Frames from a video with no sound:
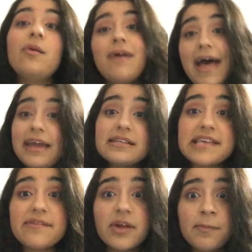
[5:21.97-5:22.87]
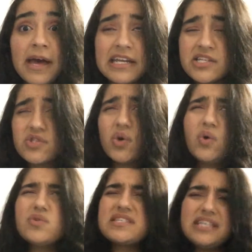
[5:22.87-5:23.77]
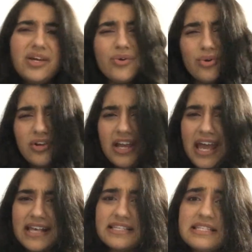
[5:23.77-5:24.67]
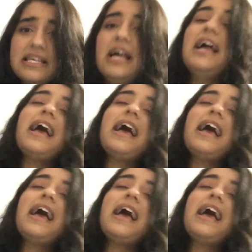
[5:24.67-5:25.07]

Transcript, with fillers: Why is everybody so serious?